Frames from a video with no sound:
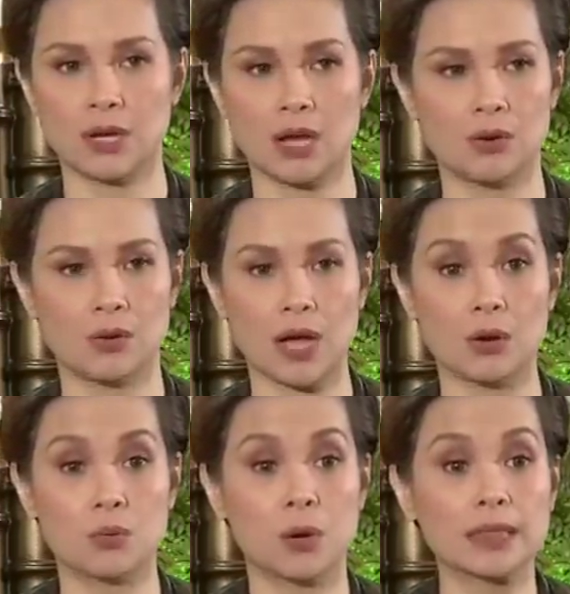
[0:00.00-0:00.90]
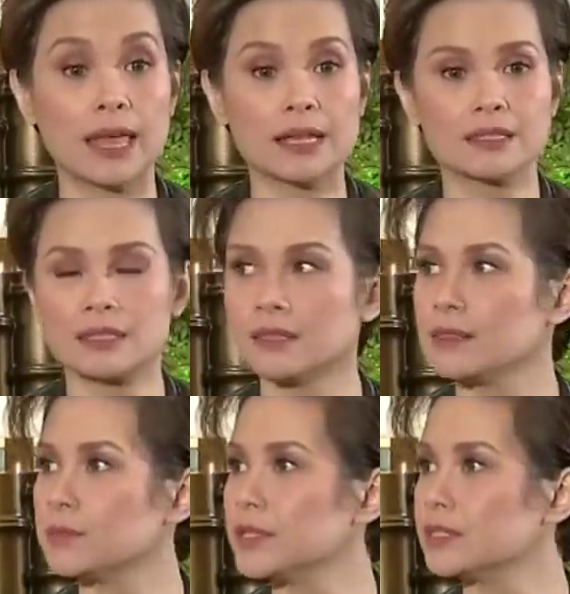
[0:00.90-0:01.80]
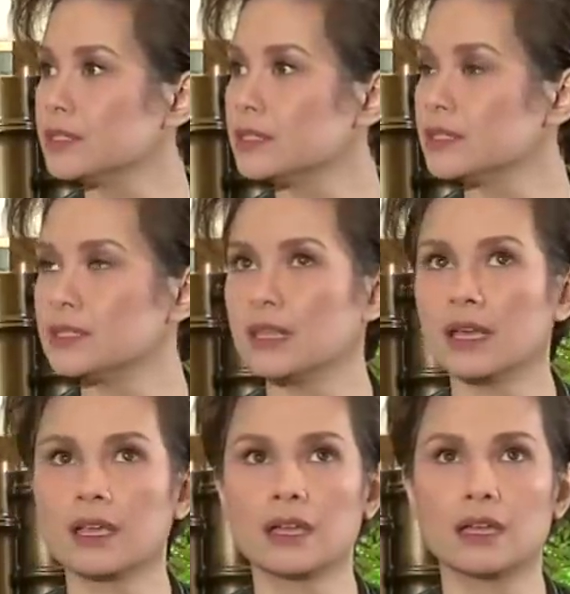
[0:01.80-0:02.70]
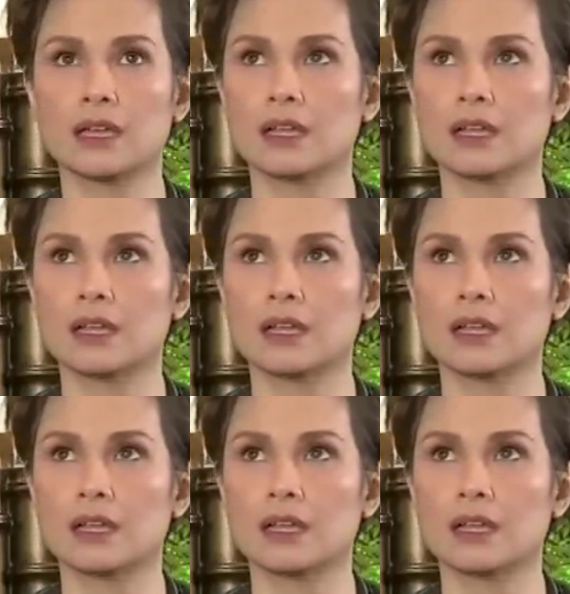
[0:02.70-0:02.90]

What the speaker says: how one lasts in this business. He's like,